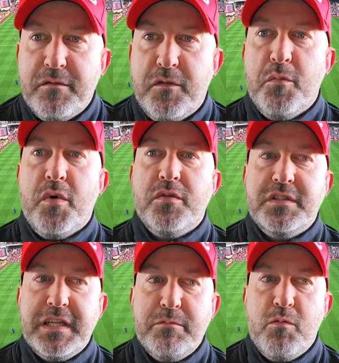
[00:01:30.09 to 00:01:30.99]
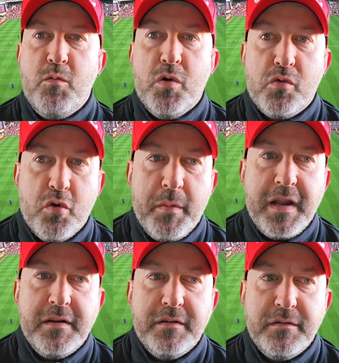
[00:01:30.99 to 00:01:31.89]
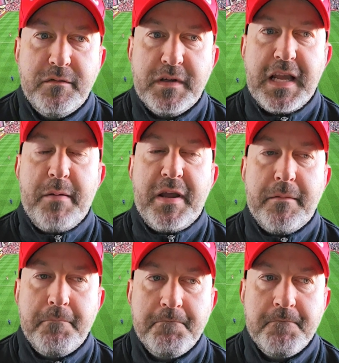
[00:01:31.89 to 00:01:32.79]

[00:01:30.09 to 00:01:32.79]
football team will come in for Gabby?